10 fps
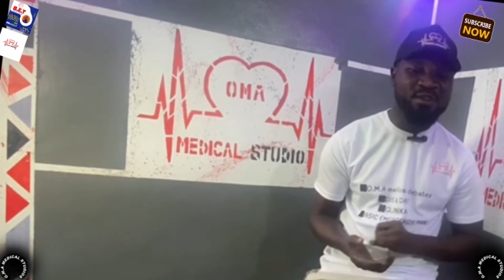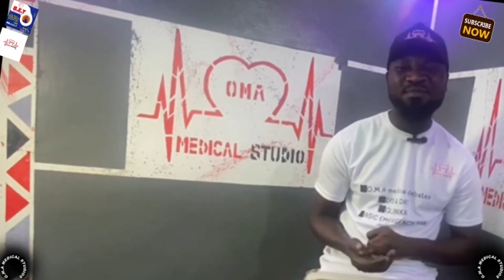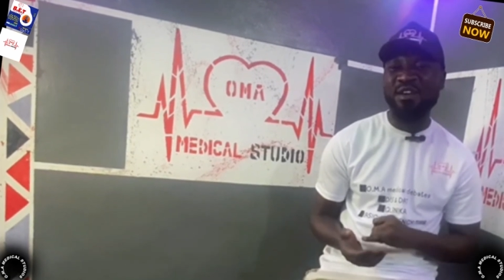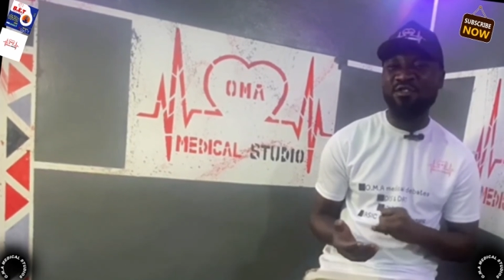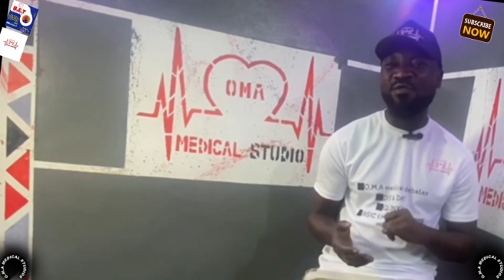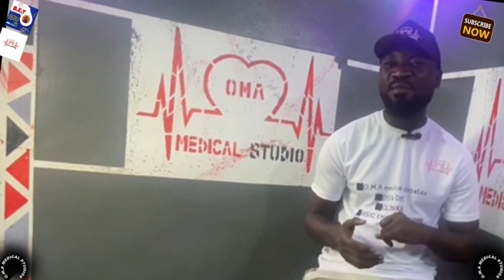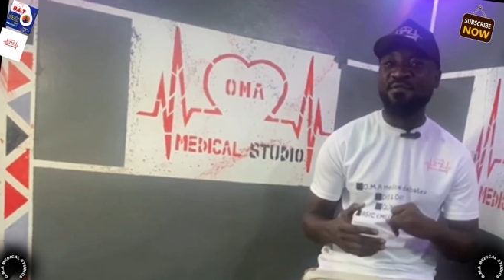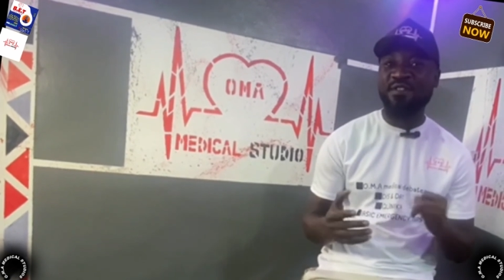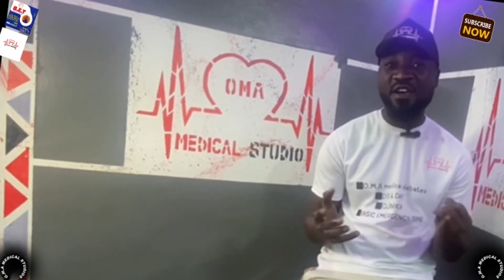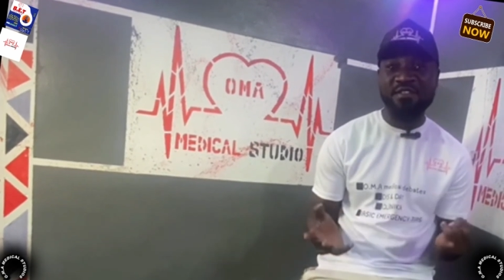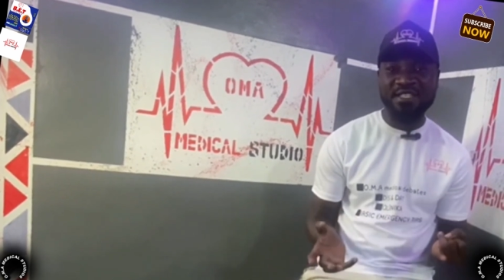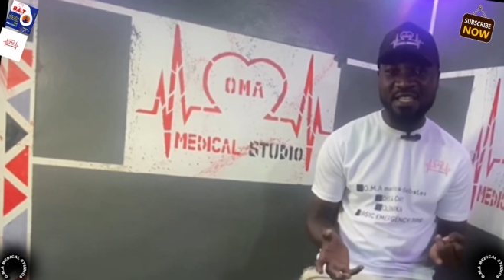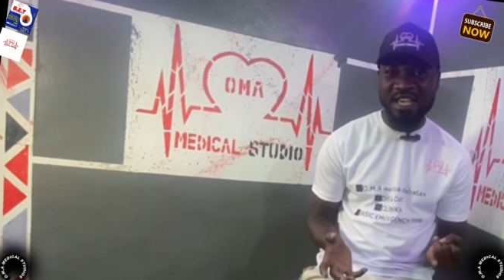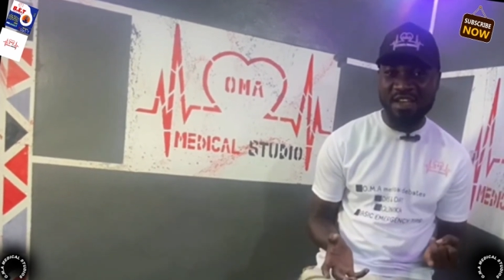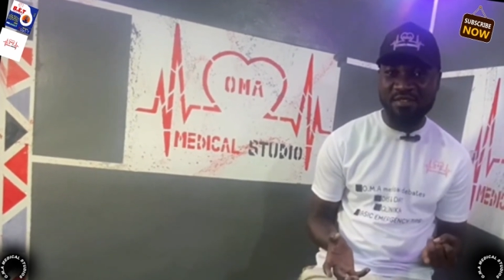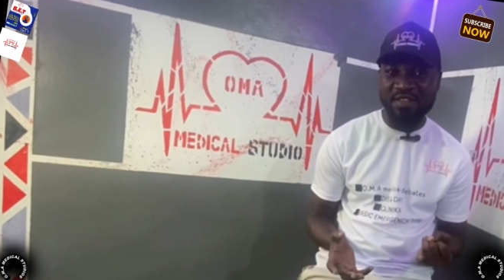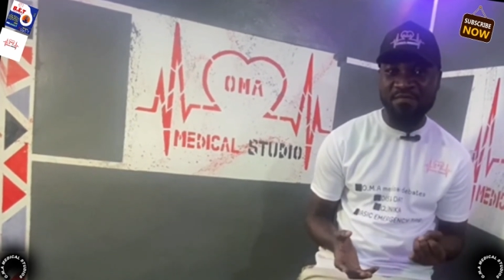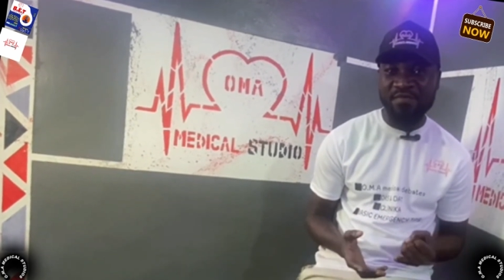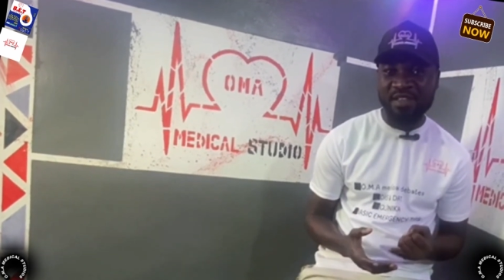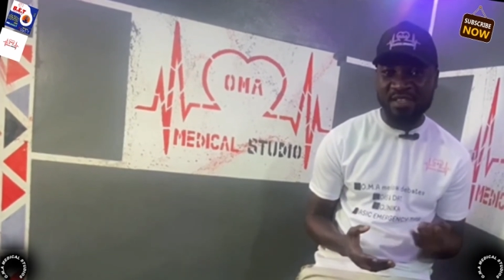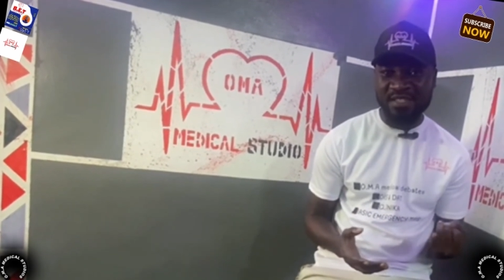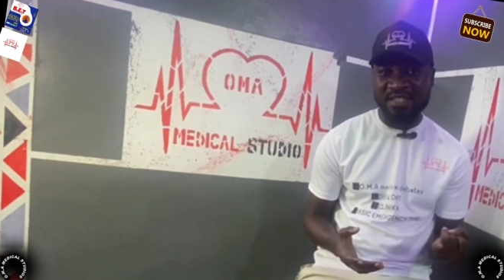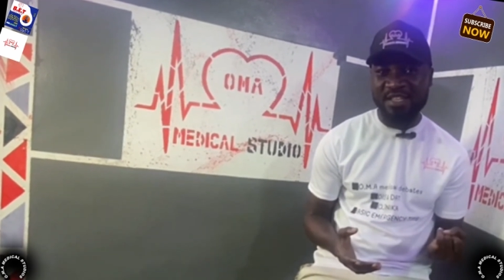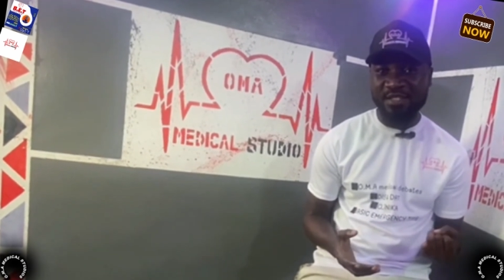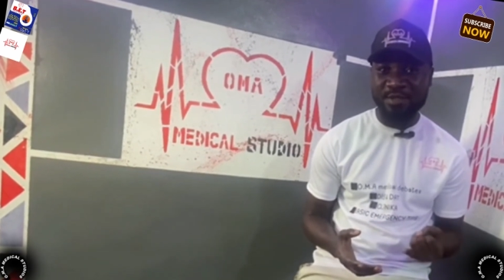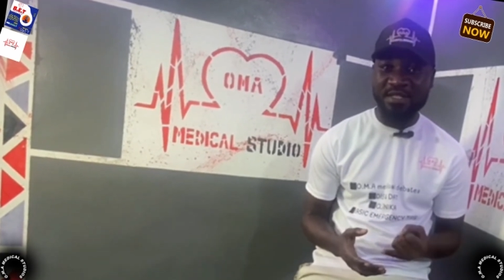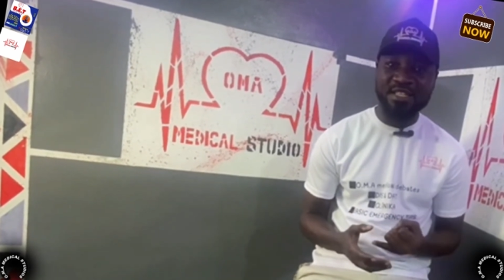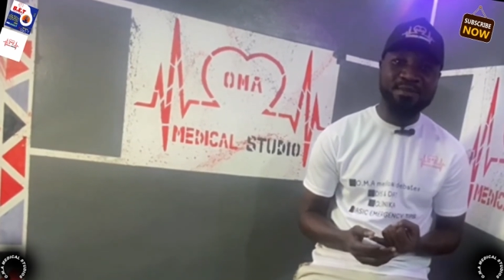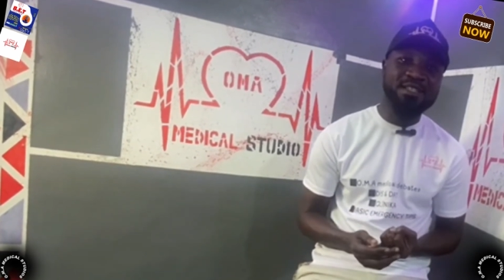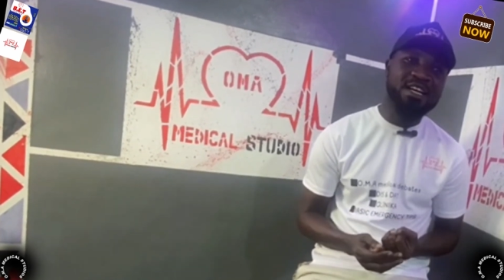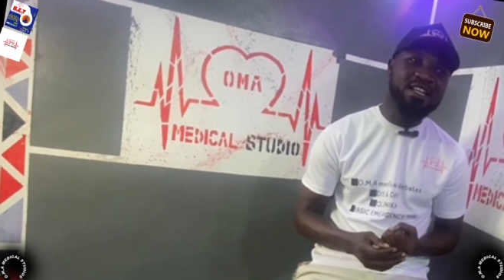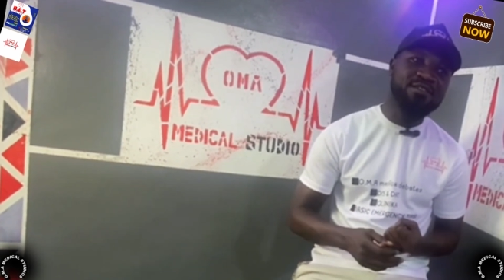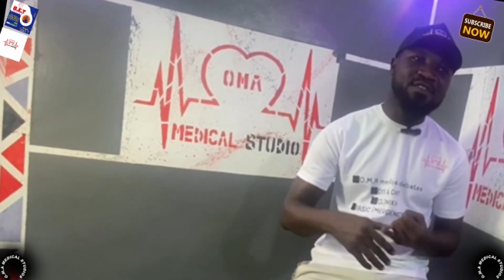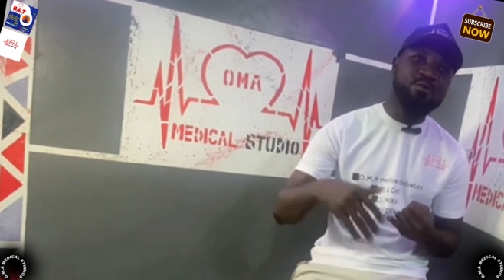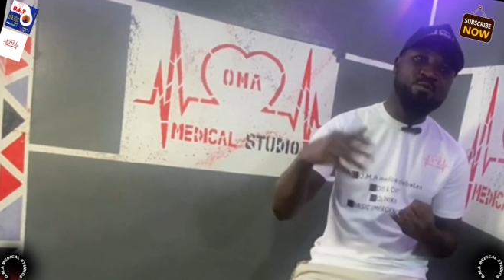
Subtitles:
which might not be very scary in such situations, especially if the